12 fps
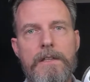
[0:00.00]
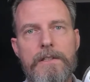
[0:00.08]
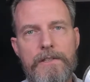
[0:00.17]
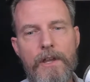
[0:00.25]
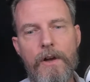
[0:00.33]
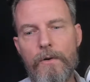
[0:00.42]

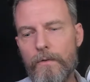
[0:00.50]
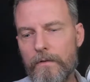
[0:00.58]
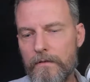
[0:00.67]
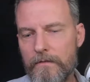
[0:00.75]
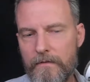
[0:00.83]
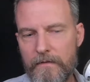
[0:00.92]

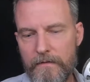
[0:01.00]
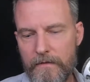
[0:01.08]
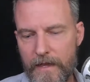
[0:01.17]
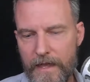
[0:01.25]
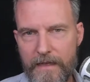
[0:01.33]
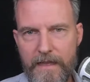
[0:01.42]
So
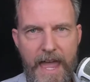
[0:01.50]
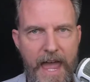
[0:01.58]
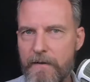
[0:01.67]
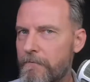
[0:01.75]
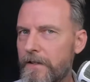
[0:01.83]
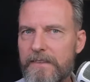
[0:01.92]

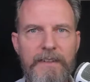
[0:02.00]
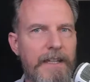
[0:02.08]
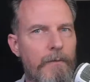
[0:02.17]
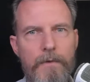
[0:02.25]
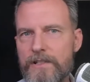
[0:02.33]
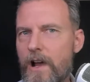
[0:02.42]

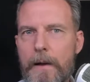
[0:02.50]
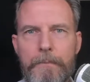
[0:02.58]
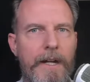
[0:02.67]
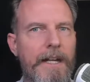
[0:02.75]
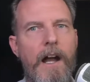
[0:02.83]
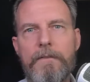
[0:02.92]
everything was
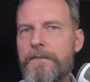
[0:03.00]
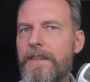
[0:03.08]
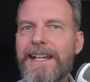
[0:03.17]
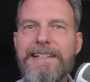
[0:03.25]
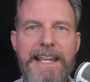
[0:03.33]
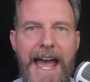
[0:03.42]
operating off of
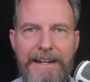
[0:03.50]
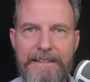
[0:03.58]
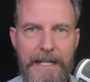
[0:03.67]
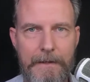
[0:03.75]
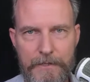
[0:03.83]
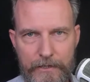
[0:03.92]
the exact
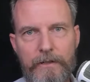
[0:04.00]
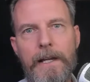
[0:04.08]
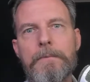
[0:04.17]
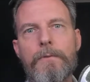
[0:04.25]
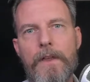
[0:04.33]
same script,